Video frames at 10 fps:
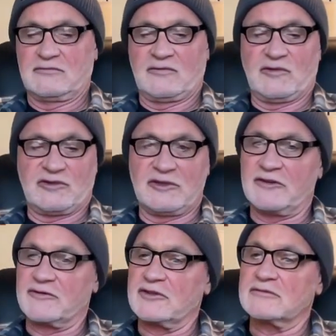What's
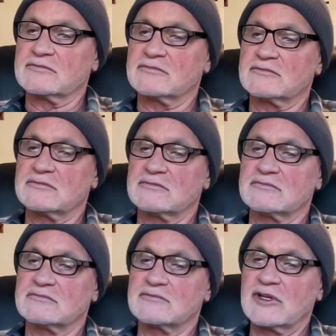left here?
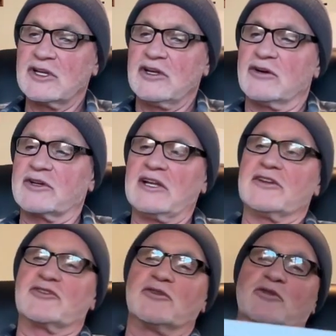Okay,
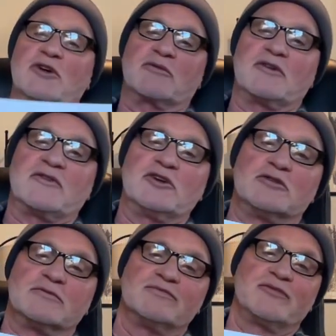let's do a quick
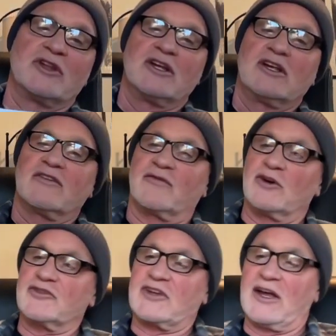review.
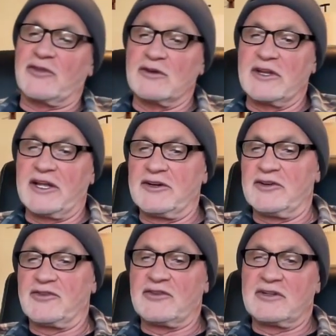First, count the
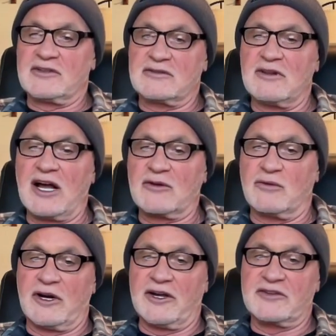letters
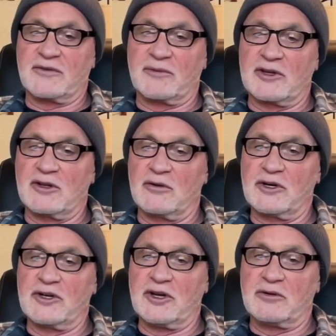clockwise from the lower
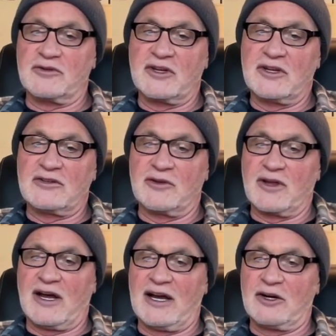note to the
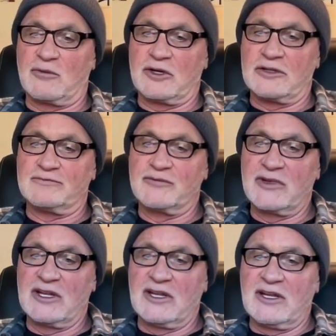higher one.
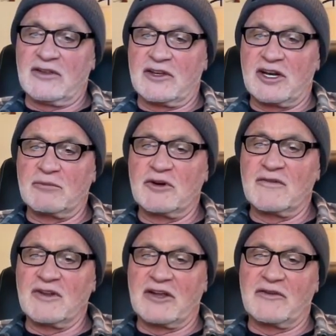The number of
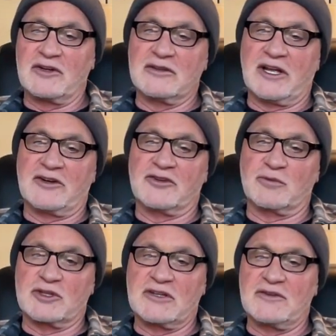letters
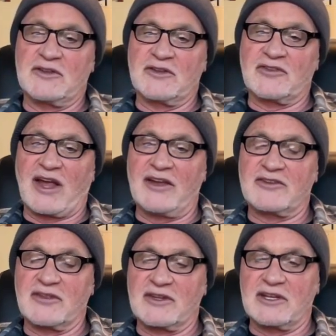will give you the size
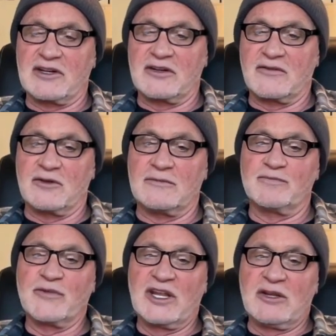of the interval.
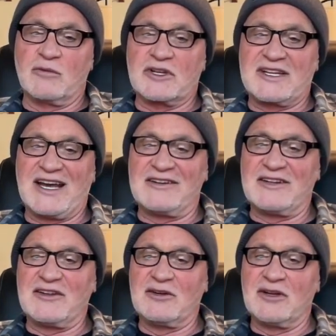When
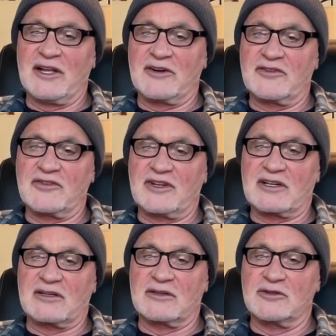counting the letters,
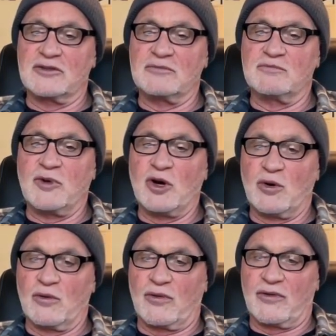include
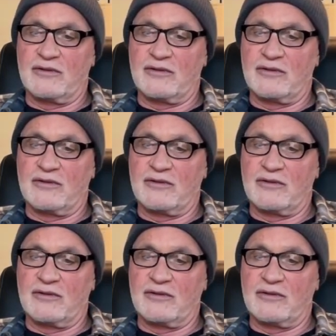both.